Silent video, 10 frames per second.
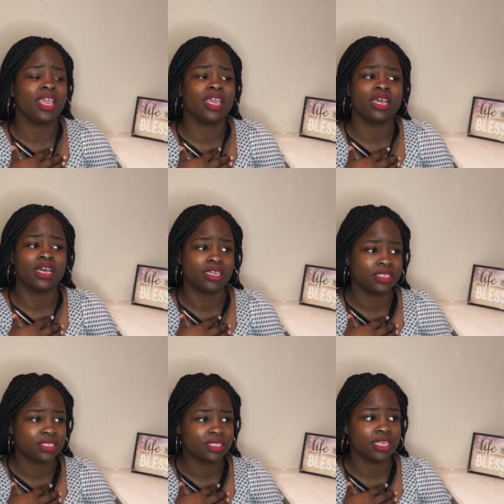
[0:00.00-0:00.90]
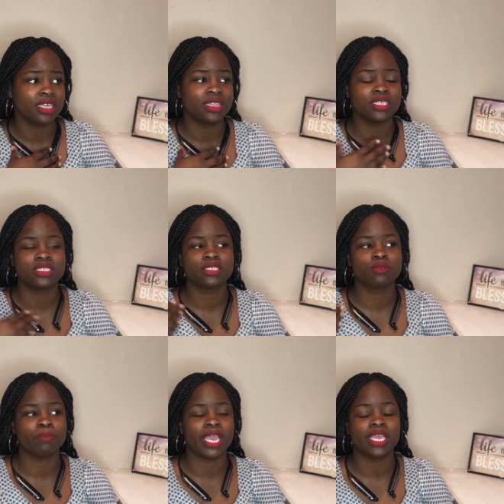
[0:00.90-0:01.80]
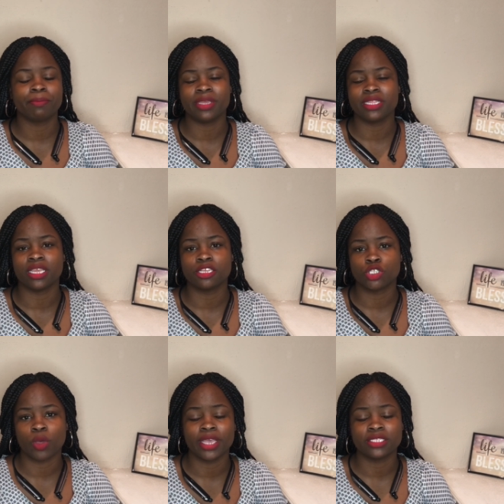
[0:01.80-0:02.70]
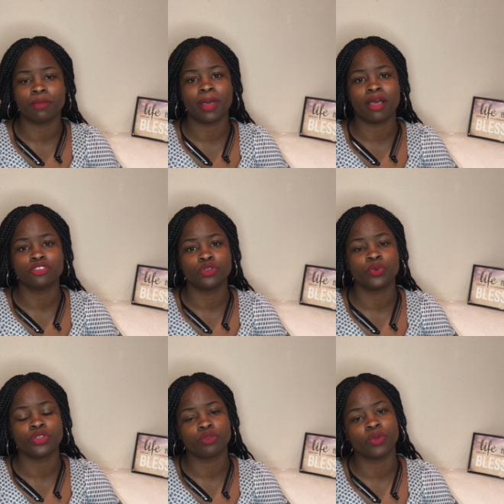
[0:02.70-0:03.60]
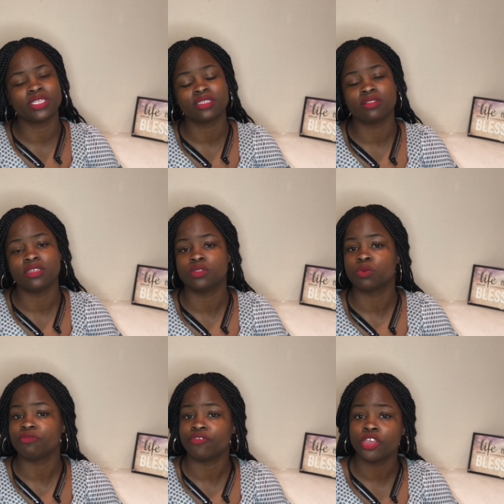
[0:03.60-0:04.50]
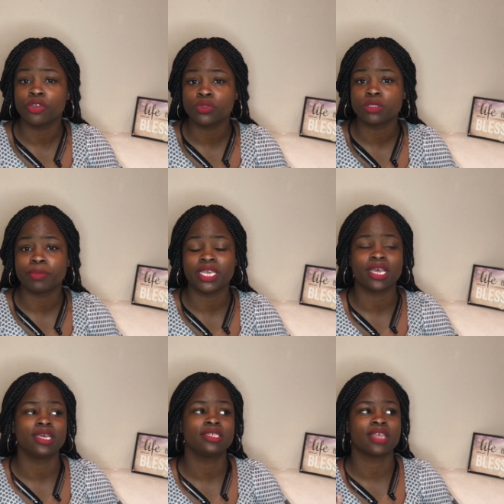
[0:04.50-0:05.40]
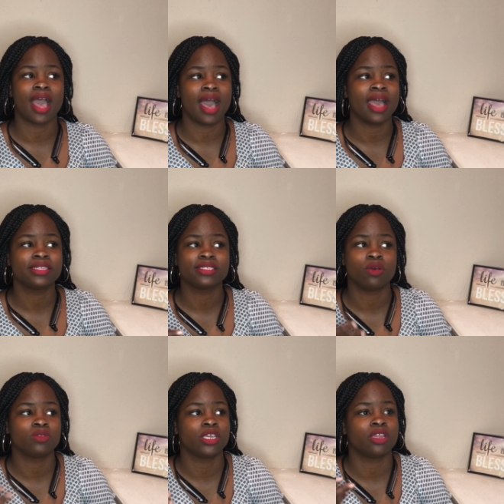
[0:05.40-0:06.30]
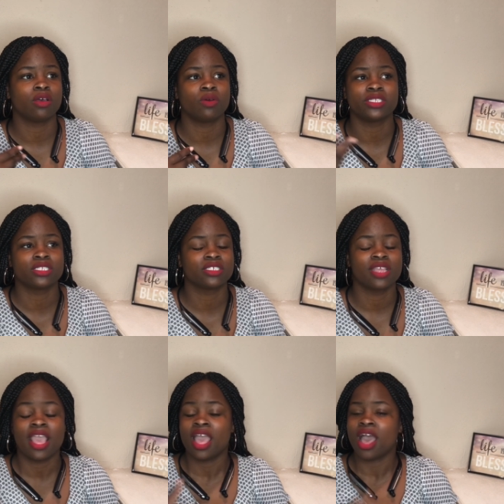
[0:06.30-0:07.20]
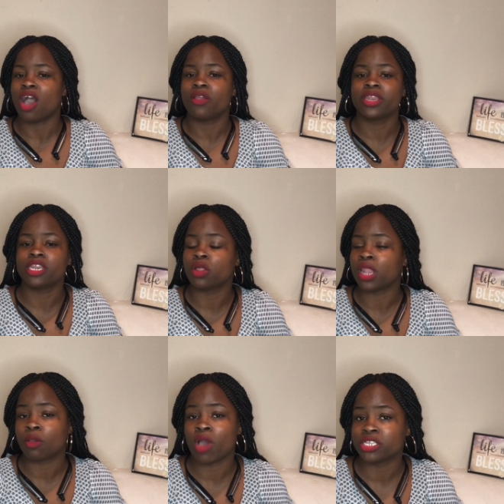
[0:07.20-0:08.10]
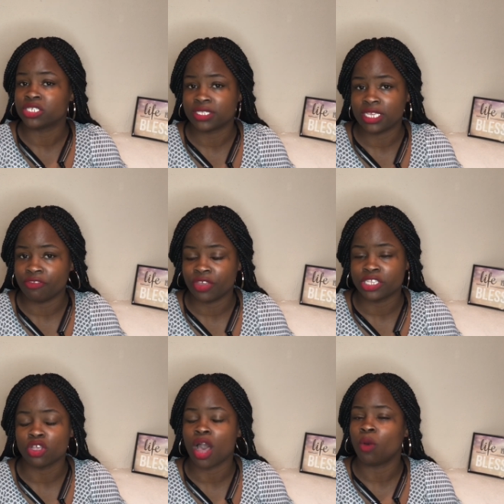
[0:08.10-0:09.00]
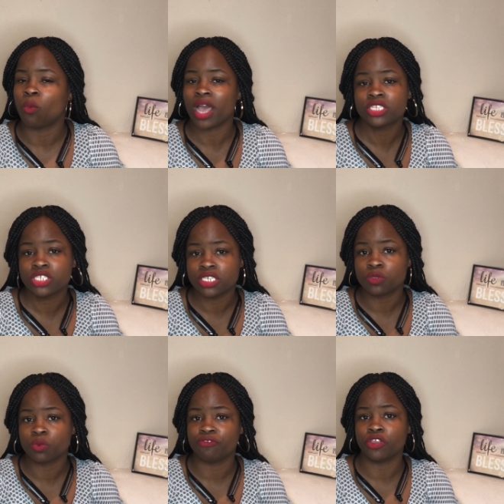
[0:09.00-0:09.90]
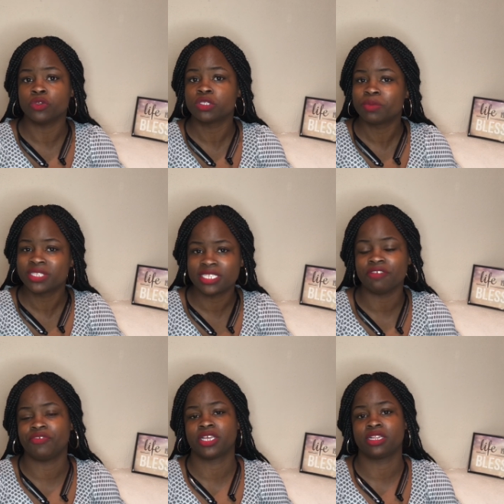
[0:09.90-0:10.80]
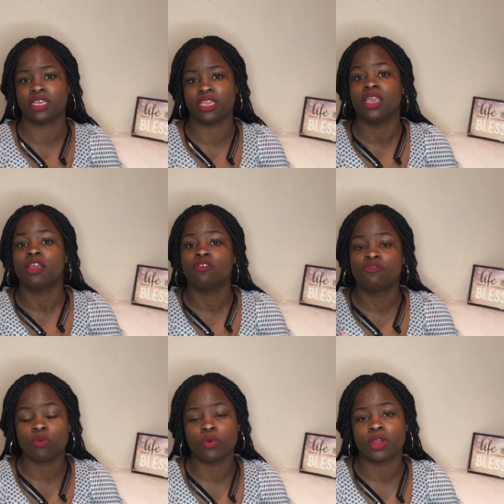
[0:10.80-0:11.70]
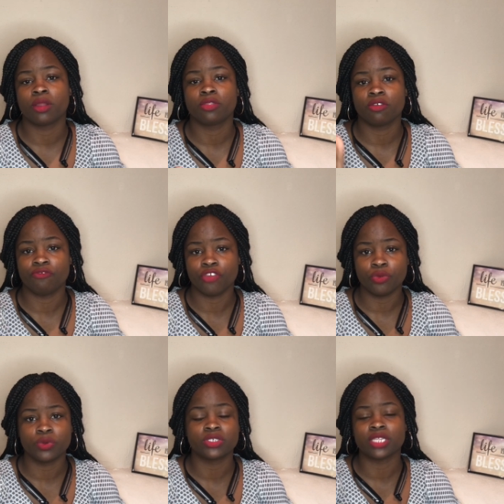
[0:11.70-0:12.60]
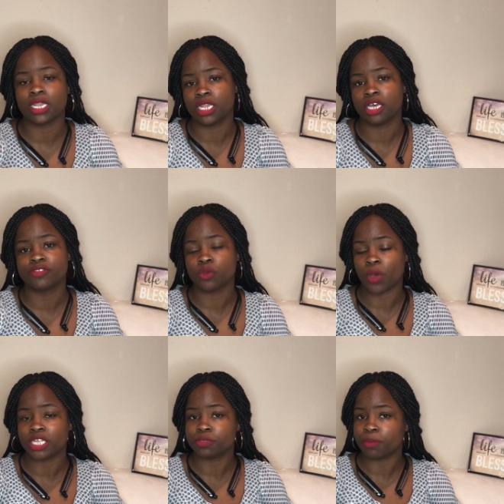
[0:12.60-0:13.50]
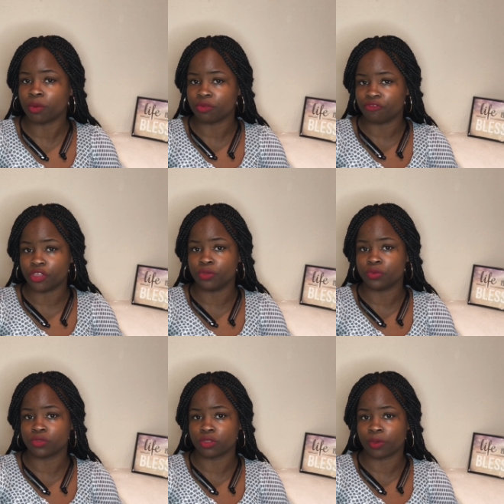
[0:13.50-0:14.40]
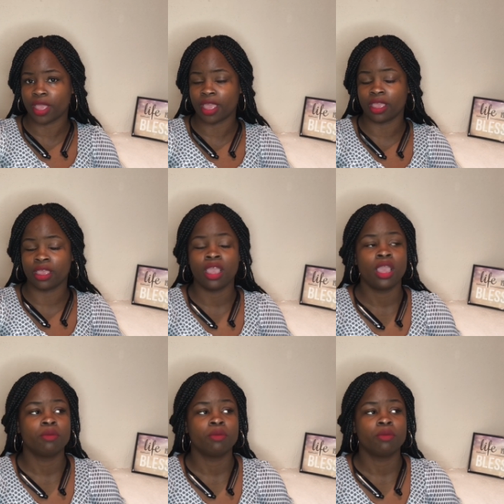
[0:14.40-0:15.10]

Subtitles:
and honestly, this is making me think twice about doing the rest of these reviews because I don't, you know, it's just, I already don't like watching TV, so I watch these reviews specifically for the viewers that love to watch my reviews, okay?